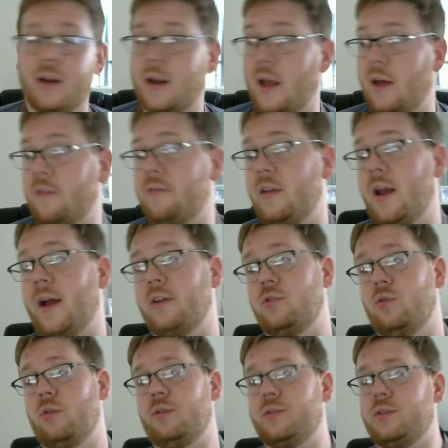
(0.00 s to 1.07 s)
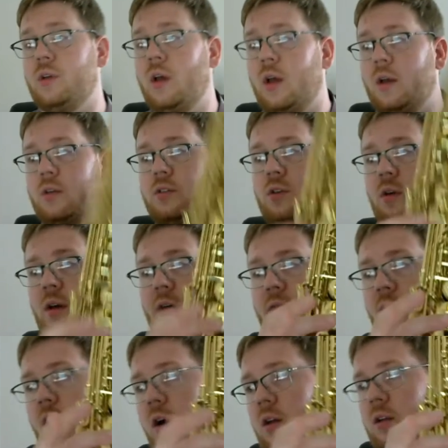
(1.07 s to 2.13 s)
F naturals. So you have
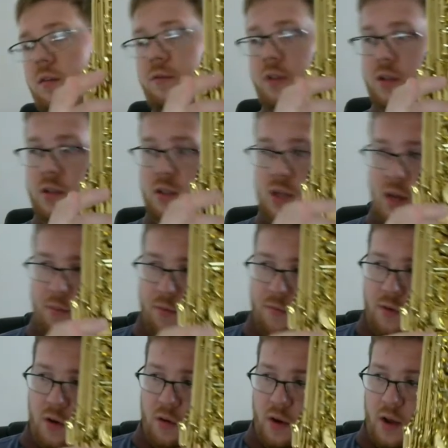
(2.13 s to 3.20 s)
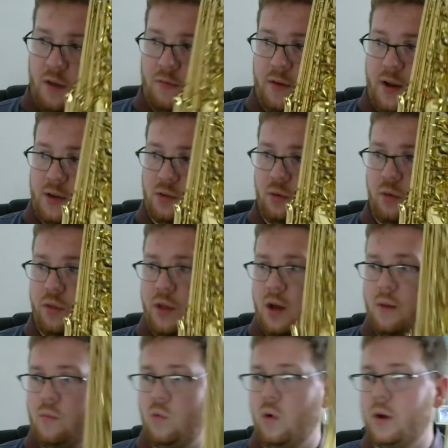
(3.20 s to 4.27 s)
all of this type of note. F natural, thumb,
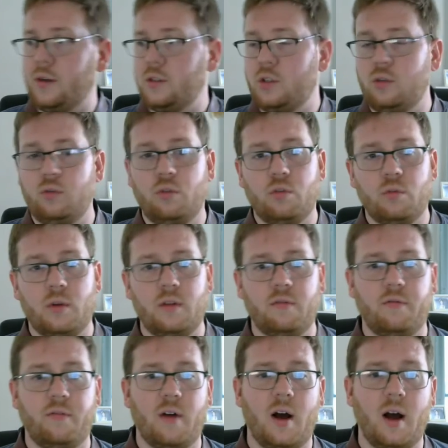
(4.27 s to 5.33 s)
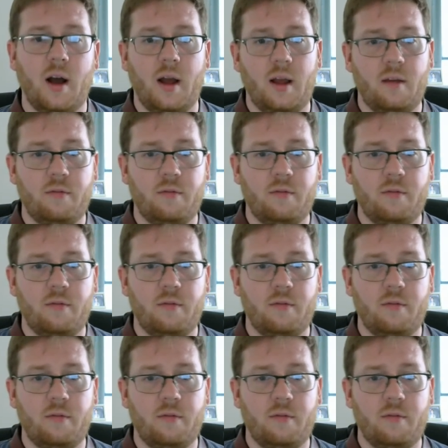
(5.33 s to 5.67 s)
1, 2, 3, 5